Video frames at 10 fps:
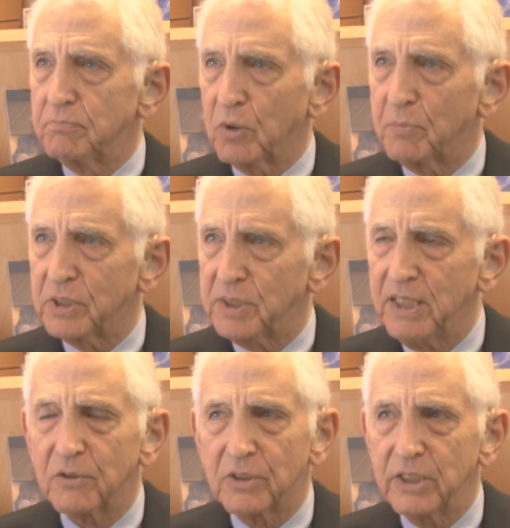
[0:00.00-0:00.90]
purpose
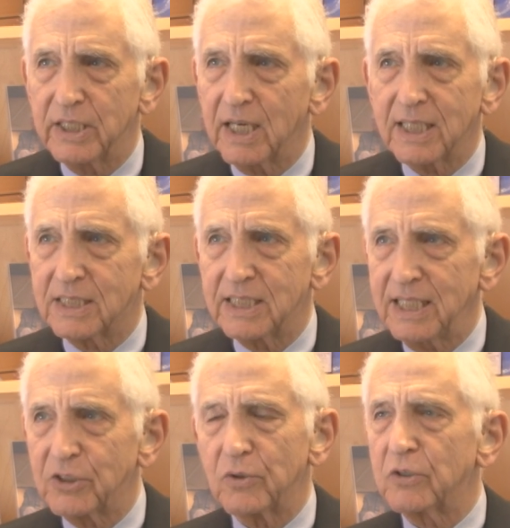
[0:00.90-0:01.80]
either to the United
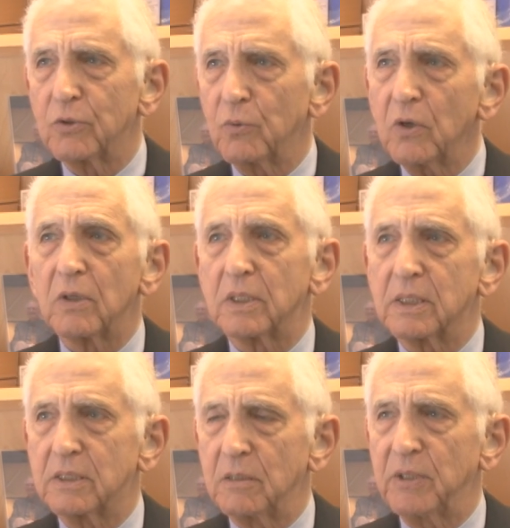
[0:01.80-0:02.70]
States or to the world
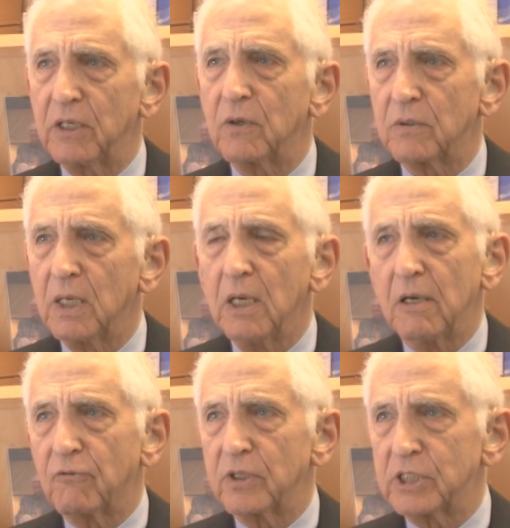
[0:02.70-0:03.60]
to be known.
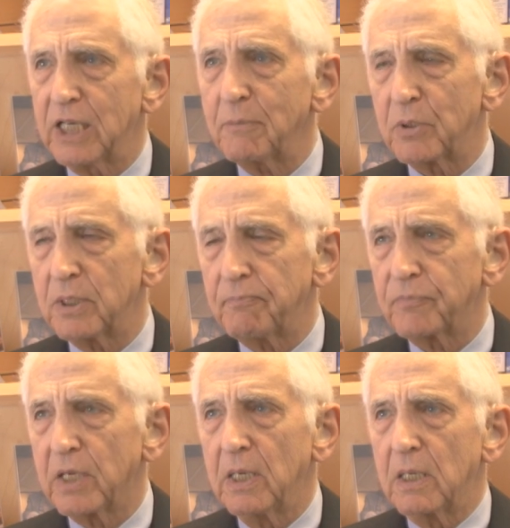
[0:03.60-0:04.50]
For example,
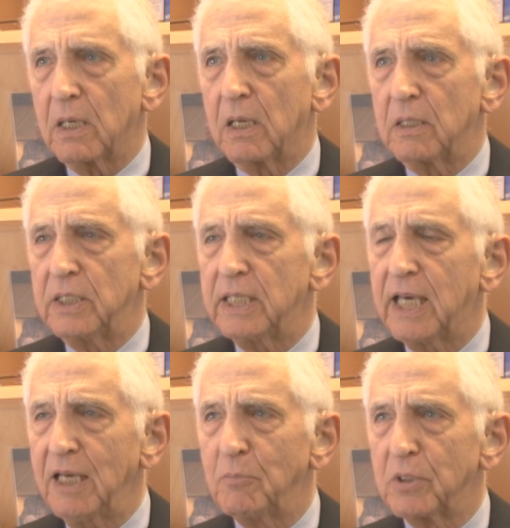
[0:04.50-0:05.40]
uh, the
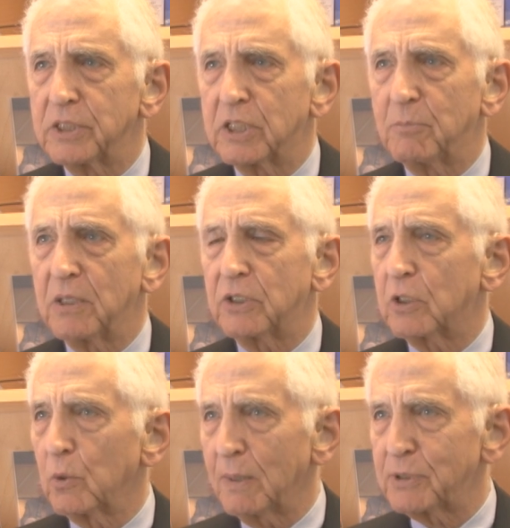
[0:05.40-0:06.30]
cables about the
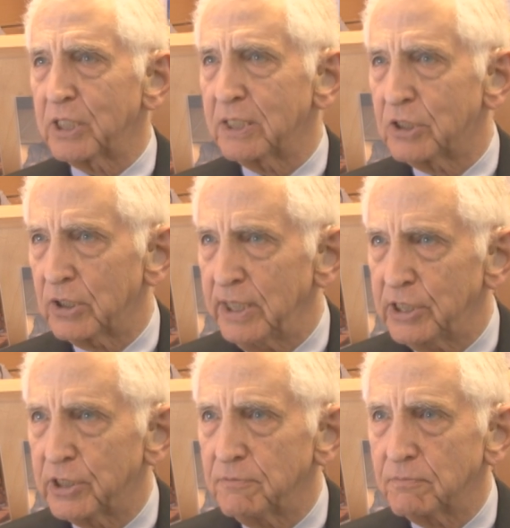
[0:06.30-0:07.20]
corruption in
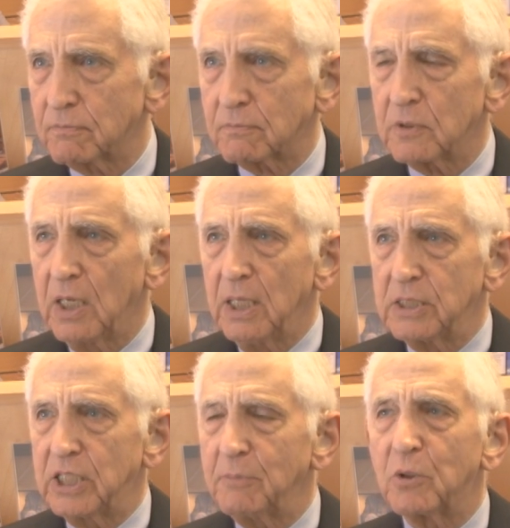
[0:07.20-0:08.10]
Tunisia
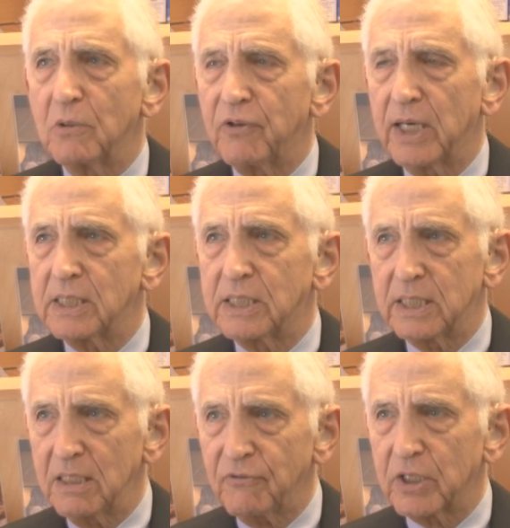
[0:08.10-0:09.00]
seem to have had a
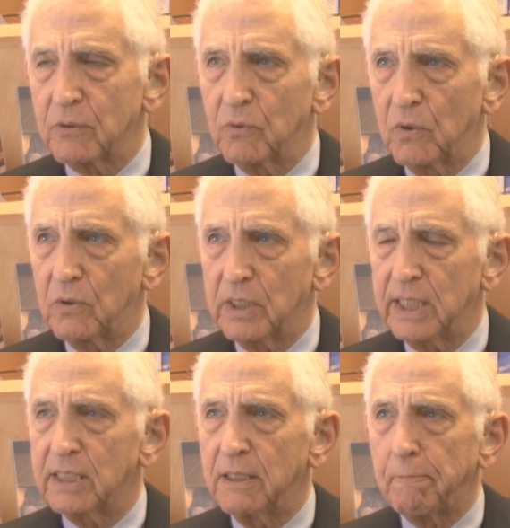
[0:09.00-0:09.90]
significant role
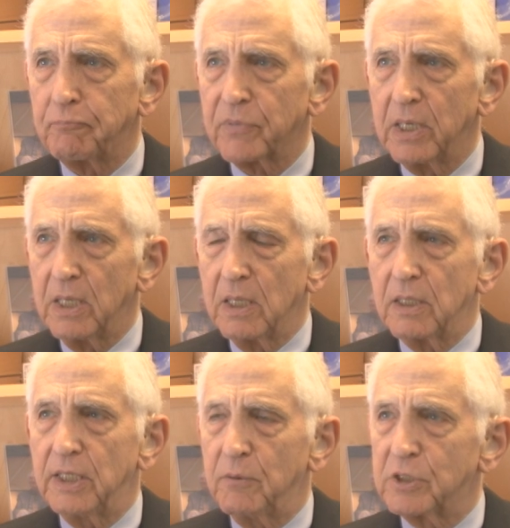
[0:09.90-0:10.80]
in
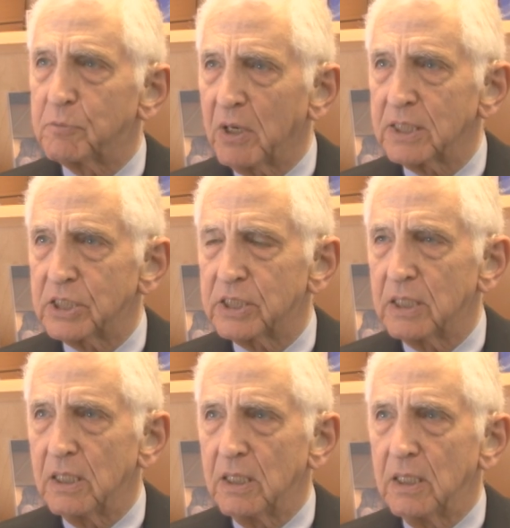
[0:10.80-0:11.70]
the response
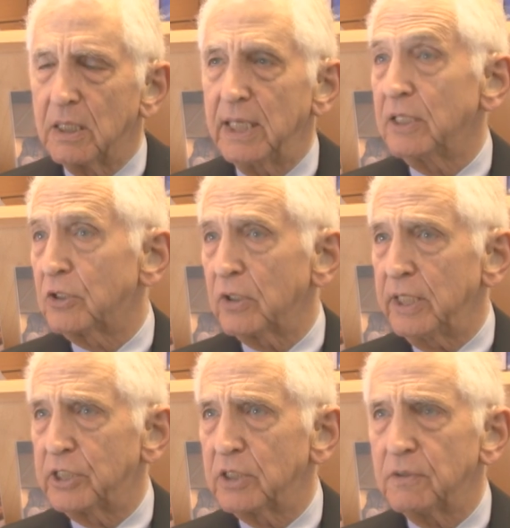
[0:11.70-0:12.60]
in
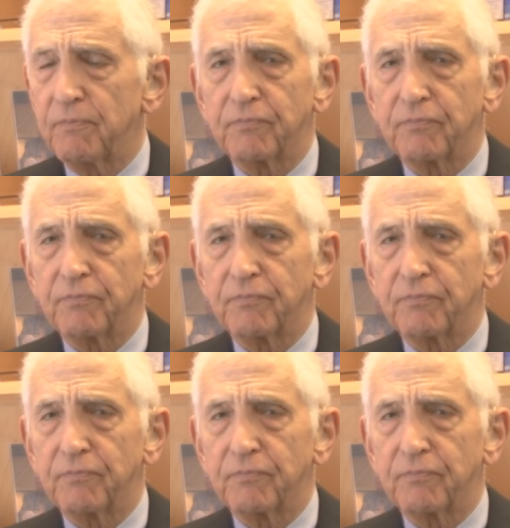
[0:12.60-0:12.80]
Tunisia